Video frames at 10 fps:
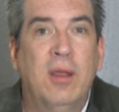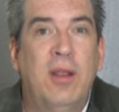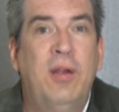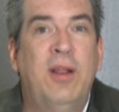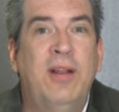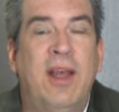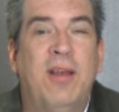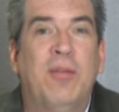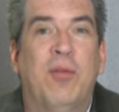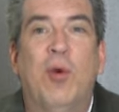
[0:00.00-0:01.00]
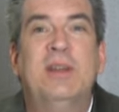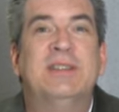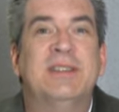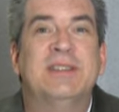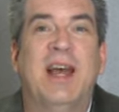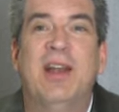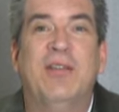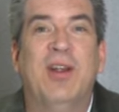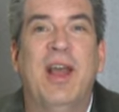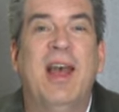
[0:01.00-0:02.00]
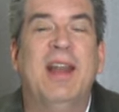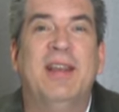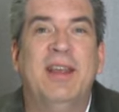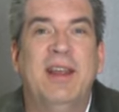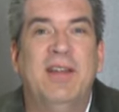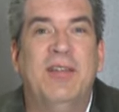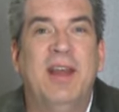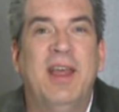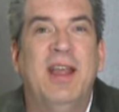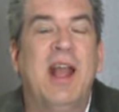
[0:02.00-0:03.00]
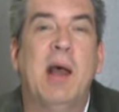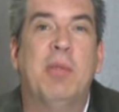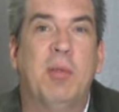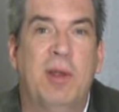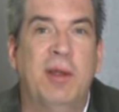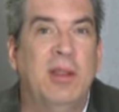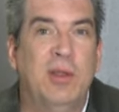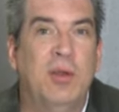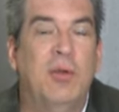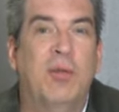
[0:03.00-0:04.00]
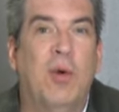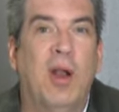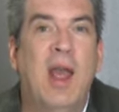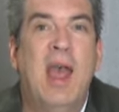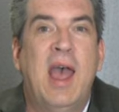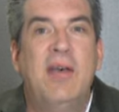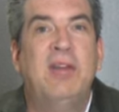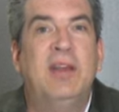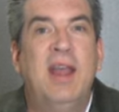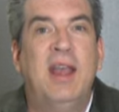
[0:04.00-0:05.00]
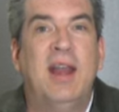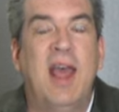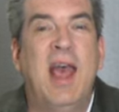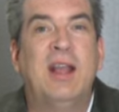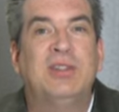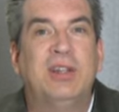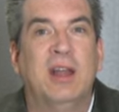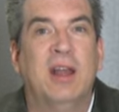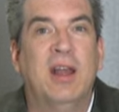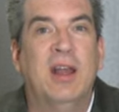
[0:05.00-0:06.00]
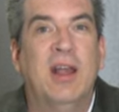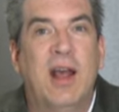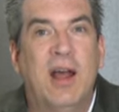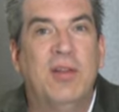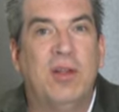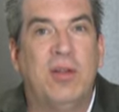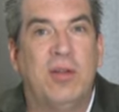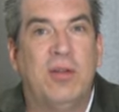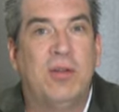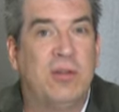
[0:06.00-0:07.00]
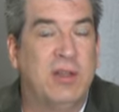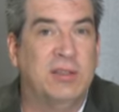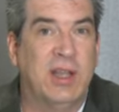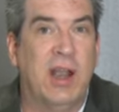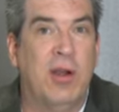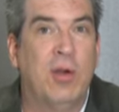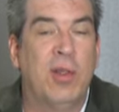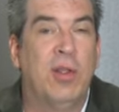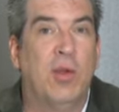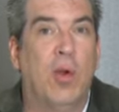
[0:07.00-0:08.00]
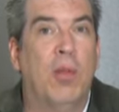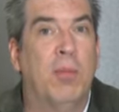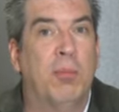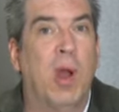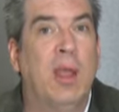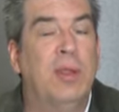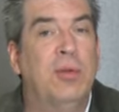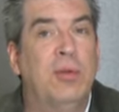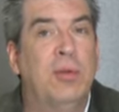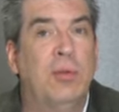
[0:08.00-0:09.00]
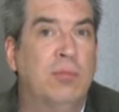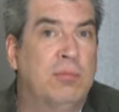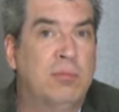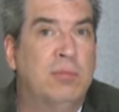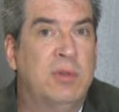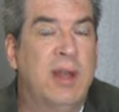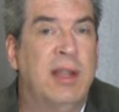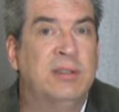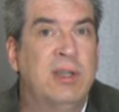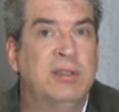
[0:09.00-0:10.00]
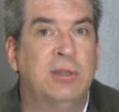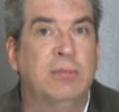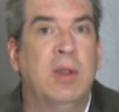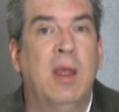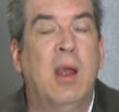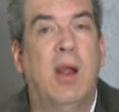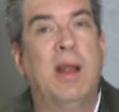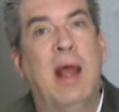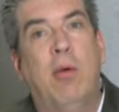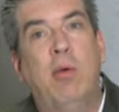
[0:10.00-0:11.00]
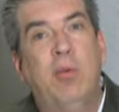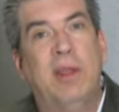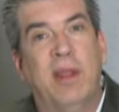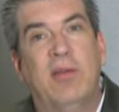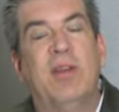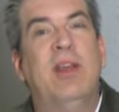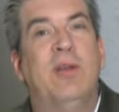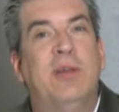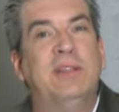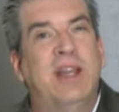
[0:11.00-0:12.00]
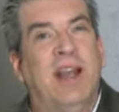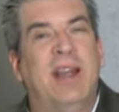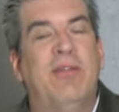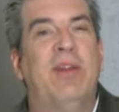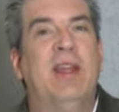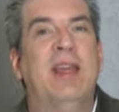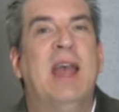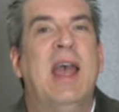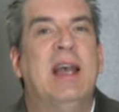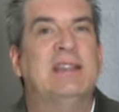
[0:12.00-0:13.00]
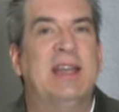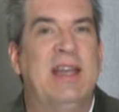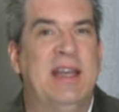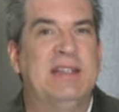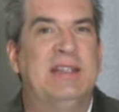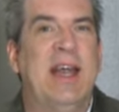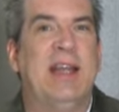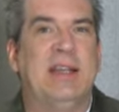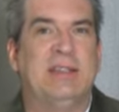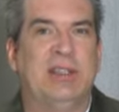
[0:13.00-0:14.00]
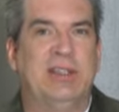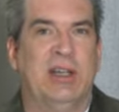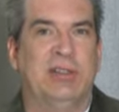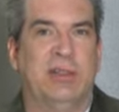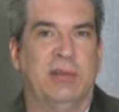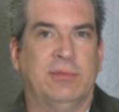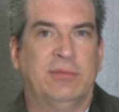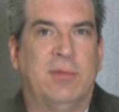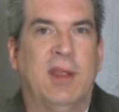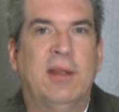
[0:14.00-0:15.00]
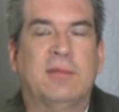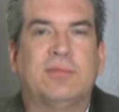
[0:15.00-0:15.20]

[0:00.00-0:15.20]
Hearing that voice inside of your head at the end of the day complimenting you for having taken action on the desire or the goal that brought you to today's session. All right, now how would we give increased activity as a kinesthetic suggestion? Okay.